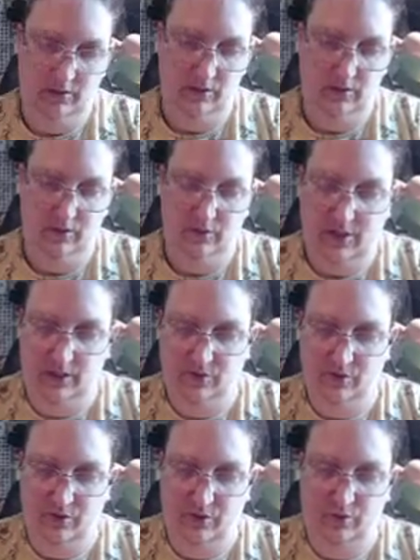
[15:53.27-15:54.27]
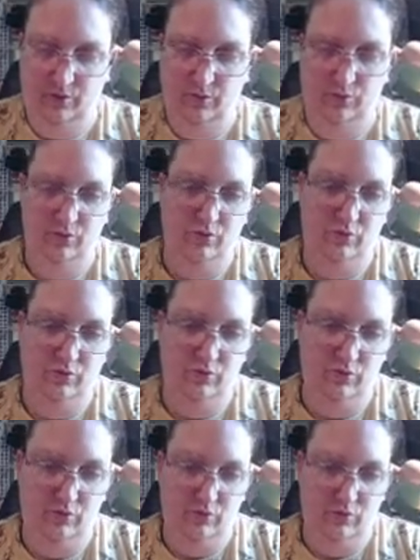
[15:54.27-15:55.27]
do extra coats
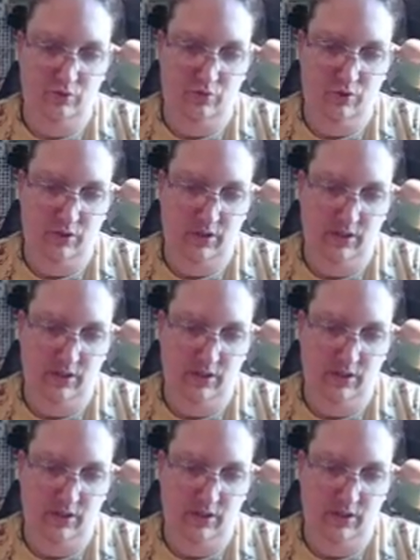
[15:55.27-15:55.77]
because